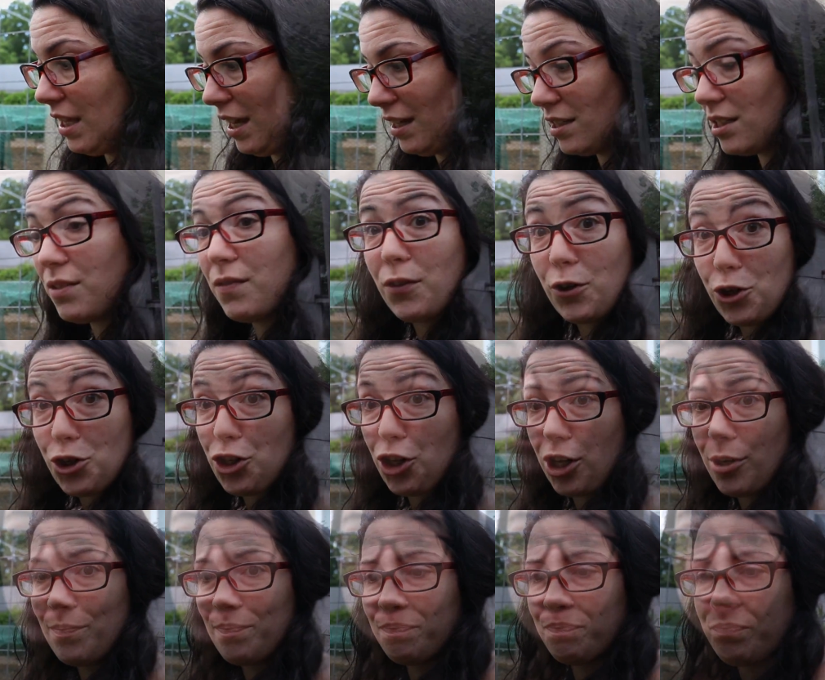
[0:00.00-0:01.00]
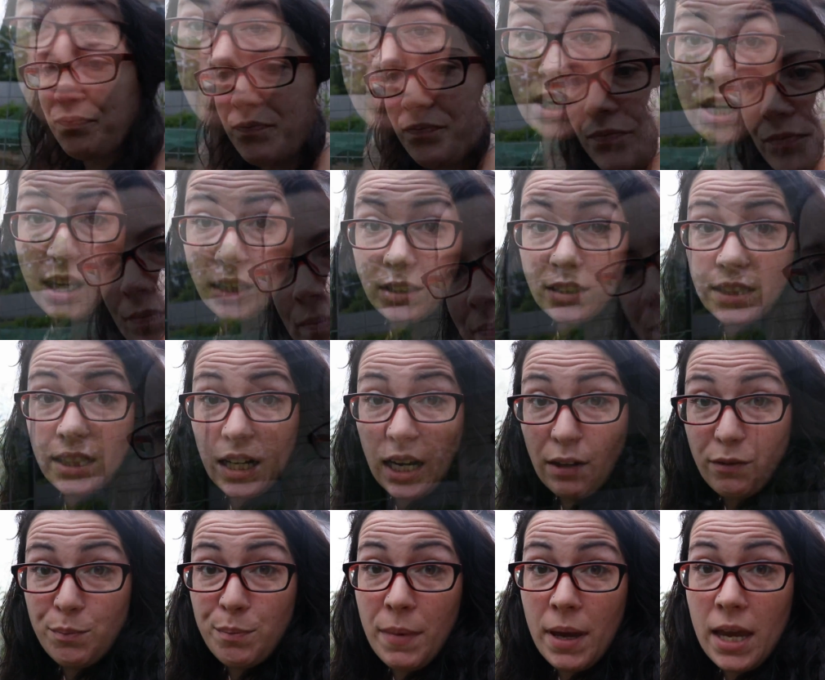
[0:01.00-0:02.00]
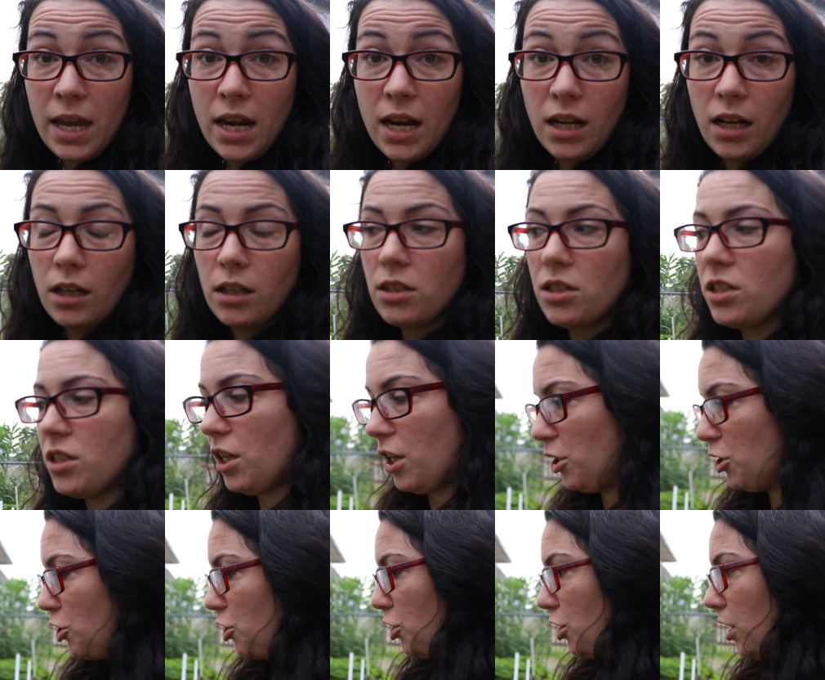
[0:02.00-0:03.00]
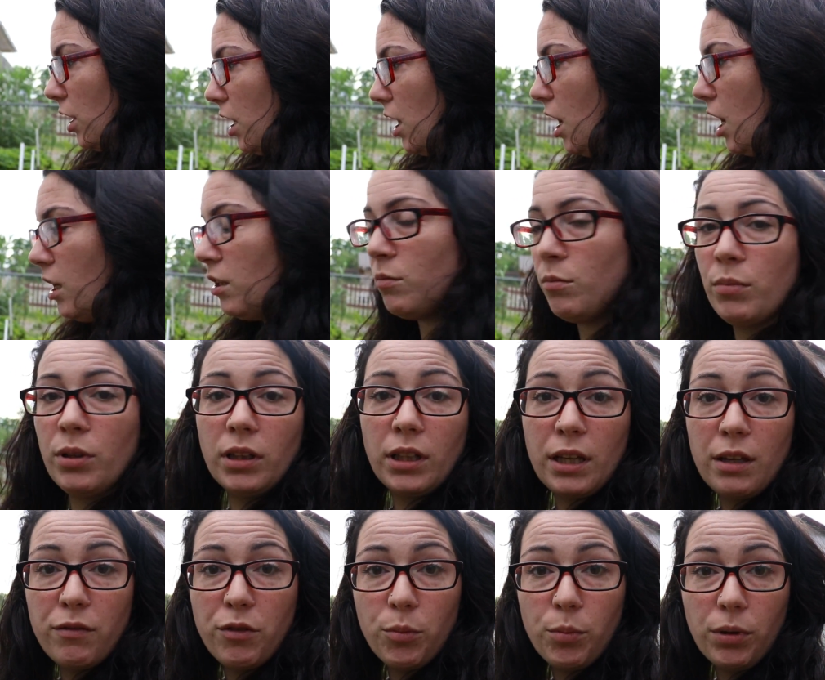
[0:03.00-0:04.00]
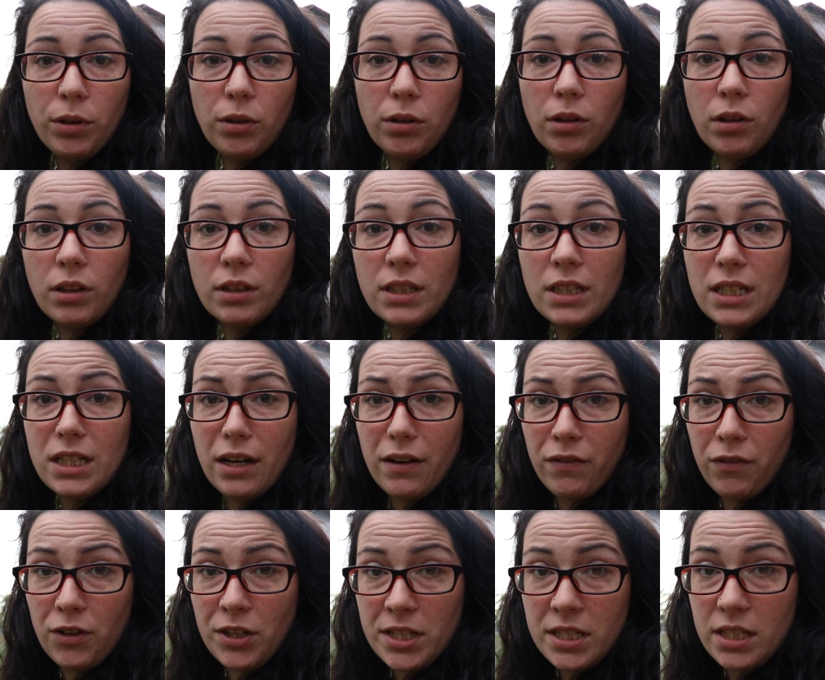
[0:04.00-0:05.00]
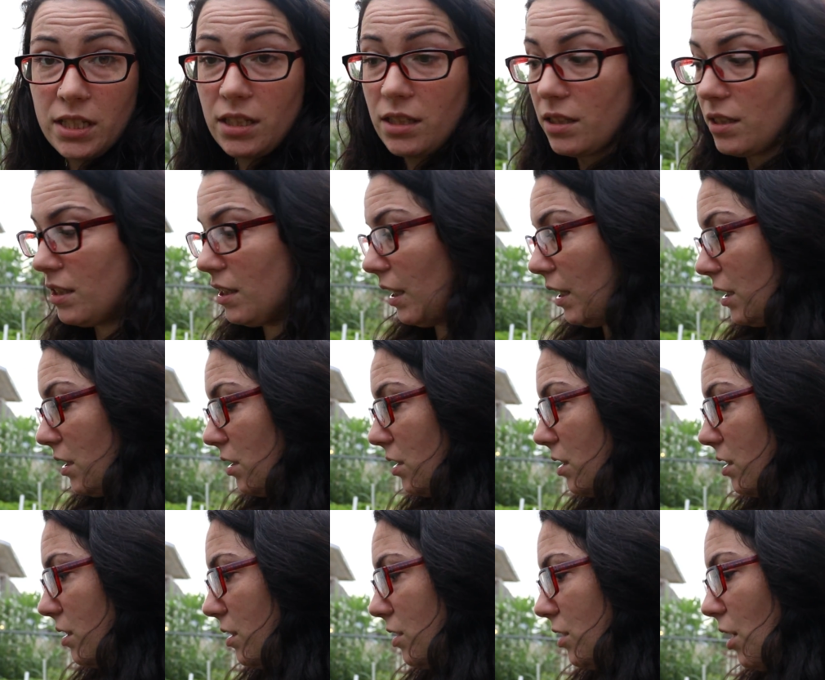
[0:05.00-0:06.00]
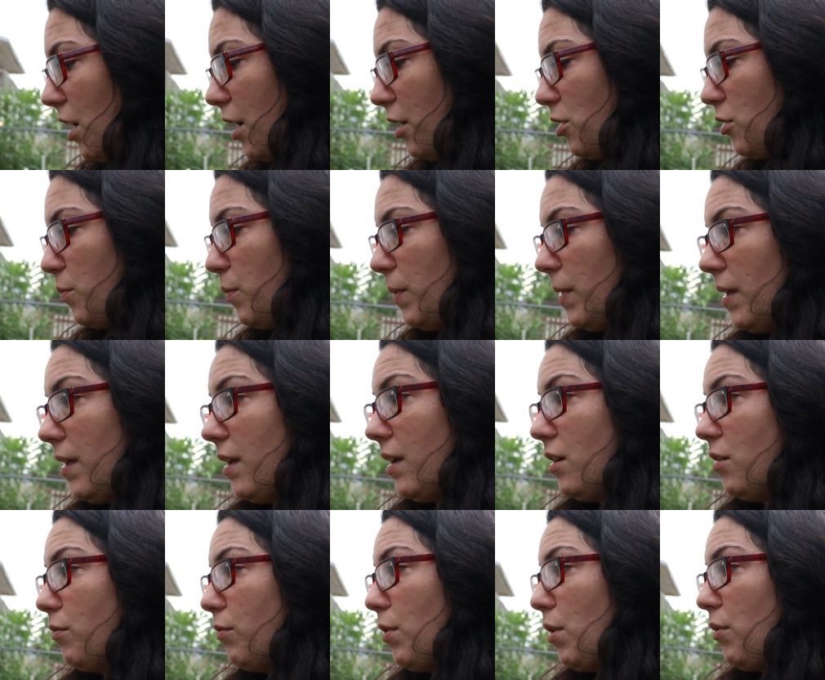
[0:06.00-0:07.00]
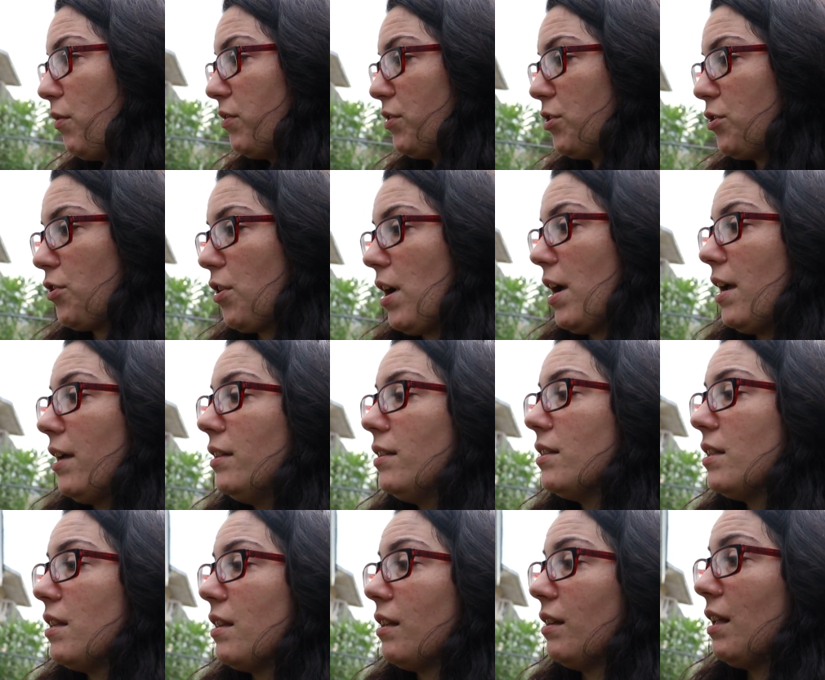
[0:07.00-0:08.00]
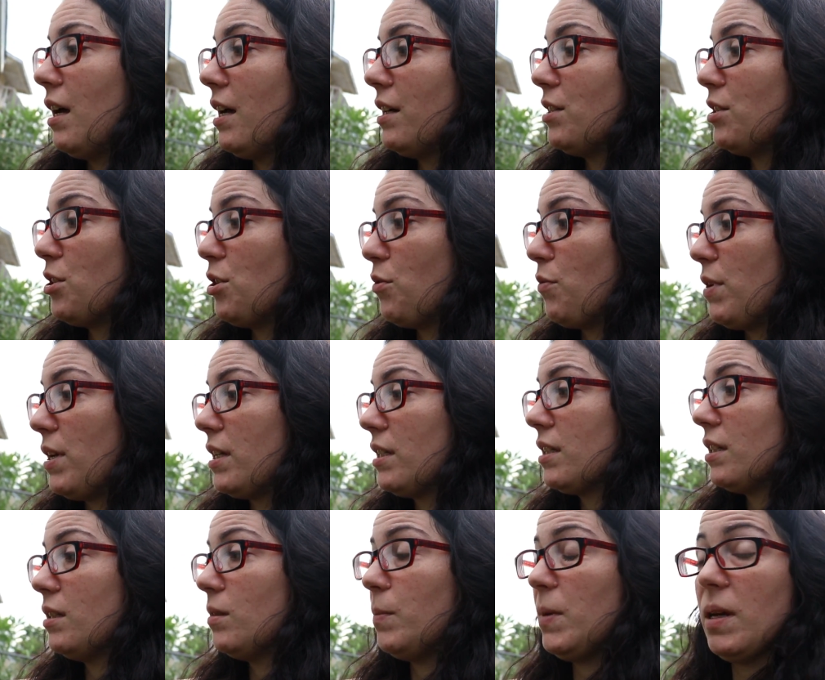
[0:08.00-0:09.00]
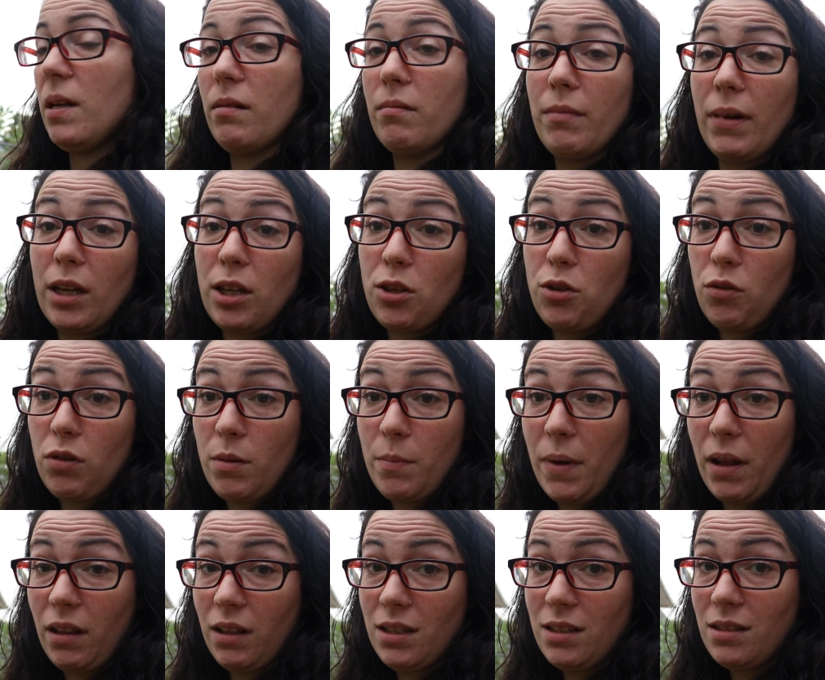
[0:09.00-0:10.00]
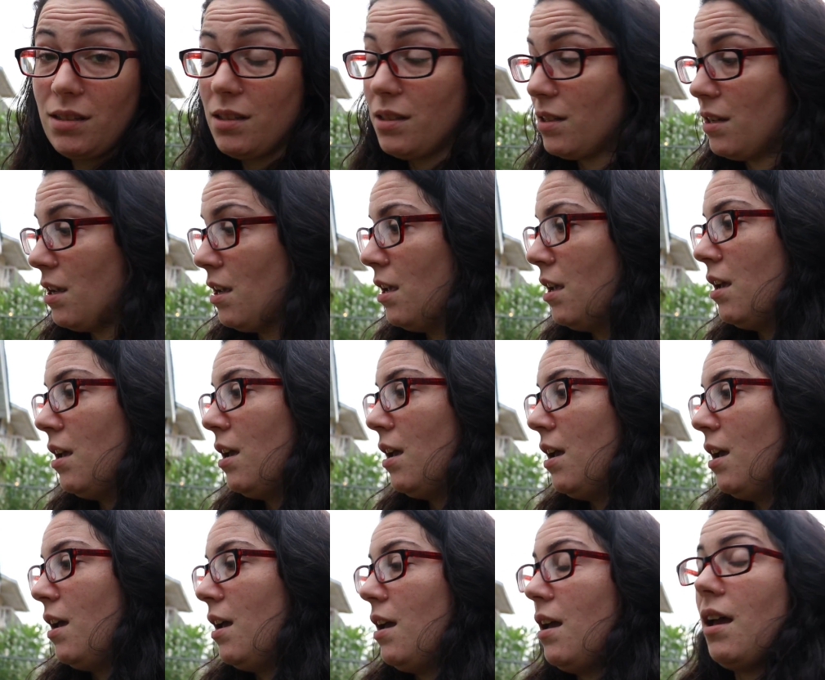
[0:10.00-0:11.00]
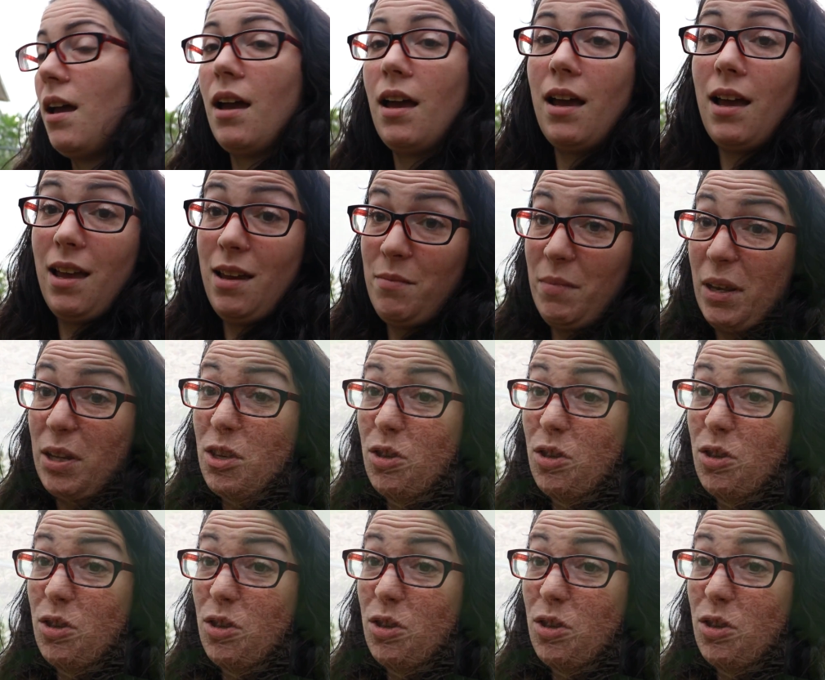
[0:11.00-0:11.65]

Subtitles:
that's for sure. 2 things that have made such unbelievable differences, like such big growth strides in the last 2 weeks, has been my melons and my